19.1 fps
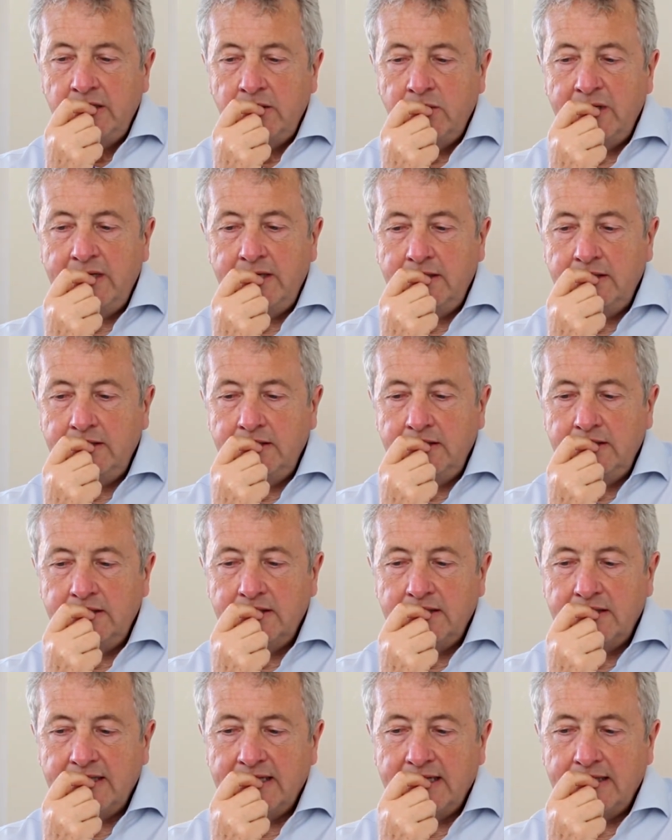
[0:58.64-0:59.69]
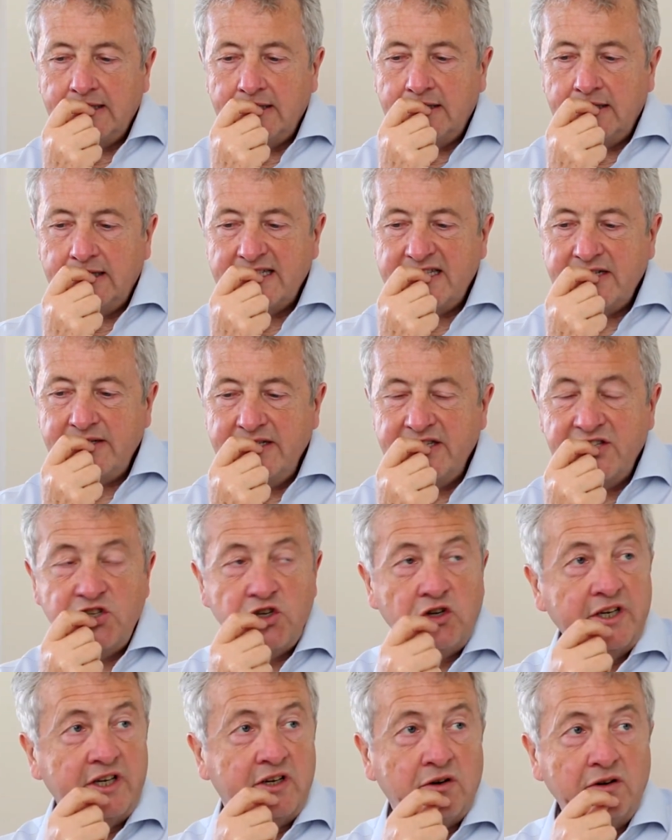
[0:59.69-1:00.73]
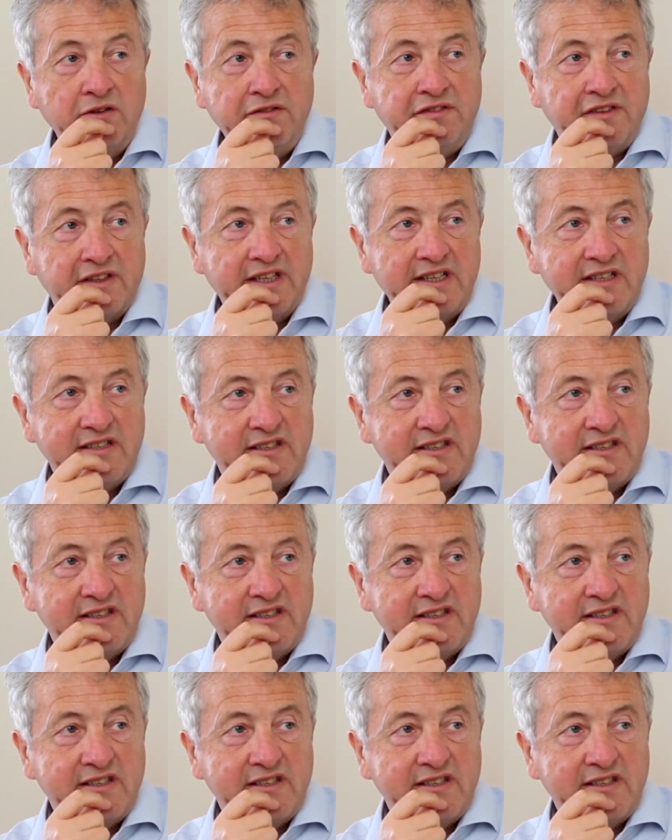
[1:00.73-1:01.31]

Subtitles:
Well, I don't enjoy conflict,